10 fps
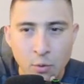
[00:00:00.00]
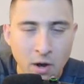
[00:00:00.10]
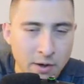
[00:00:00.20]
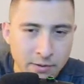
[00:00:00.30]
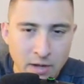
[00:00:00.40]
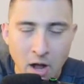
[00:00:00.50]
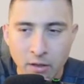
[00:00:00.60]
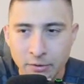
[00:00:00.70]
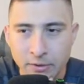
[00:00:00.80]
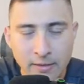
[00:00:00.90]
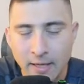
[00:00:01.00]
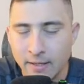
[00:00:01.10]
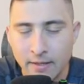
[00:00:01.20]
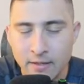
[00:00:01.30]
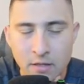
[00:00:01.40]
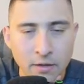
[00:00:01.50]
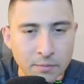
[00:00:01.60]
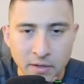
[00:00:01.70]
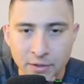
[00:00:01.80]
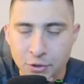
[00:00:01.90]
$100, like not
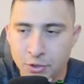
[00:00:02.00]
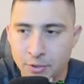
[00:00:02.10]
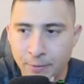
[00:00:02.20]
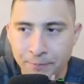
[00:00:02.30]
much.